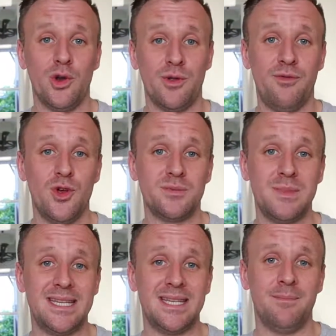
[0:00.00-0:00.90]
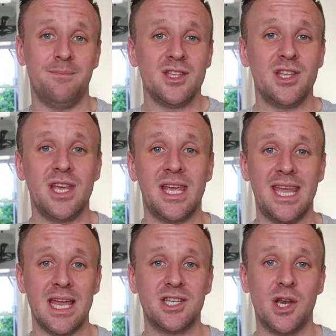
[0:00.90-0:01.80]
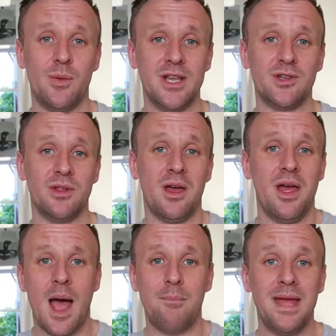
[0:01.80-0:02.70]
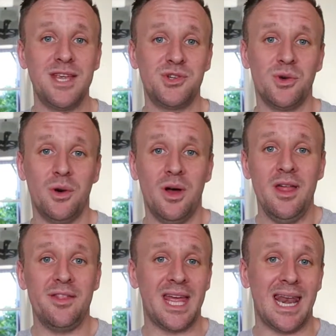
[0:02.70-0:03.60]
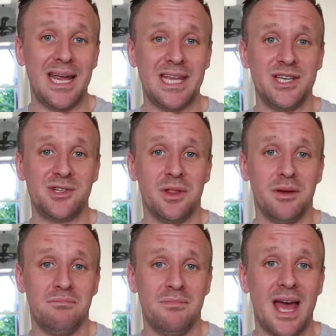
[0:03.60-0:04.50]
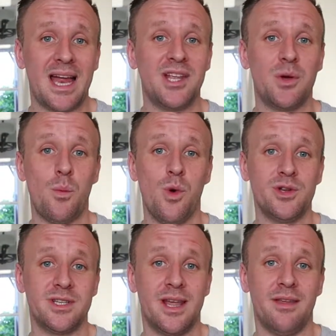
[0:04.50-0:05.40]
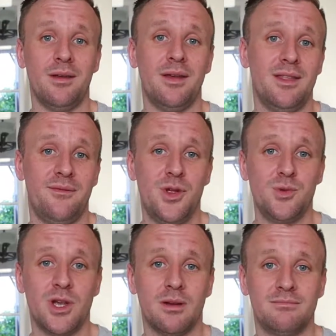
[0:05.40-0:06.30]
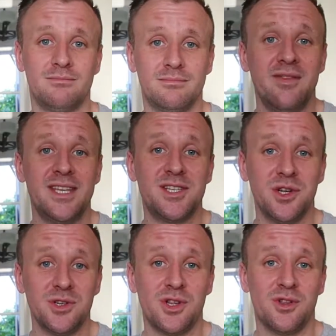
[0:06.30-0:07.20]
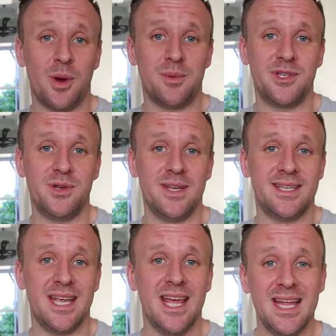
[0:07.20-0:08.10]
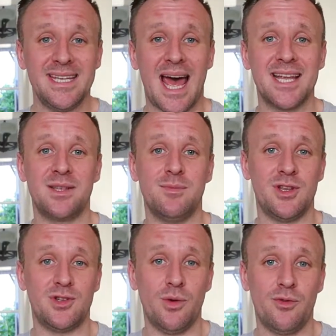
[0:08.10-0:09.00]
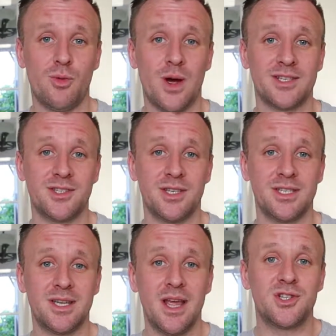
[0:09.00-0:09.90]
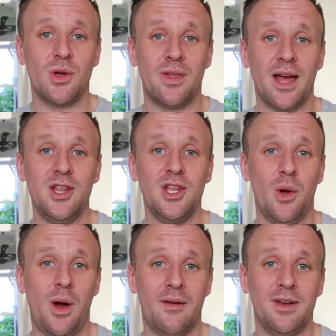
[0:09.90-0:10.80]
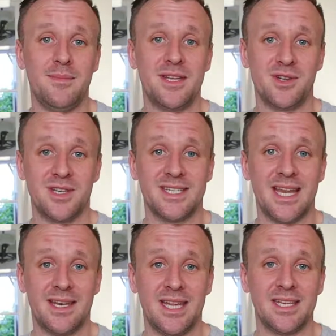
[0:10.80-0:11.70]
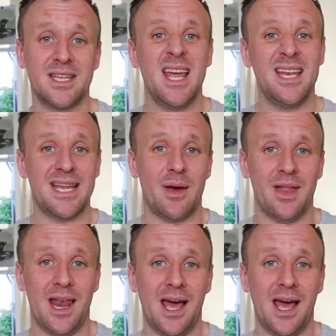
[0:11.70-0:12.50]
on your first meeting so that you can get to know each other and make sure that you like each other and you can work together in the future. This is also the opportunity to ask them the tough questions so that you don't have any misunderstandings down the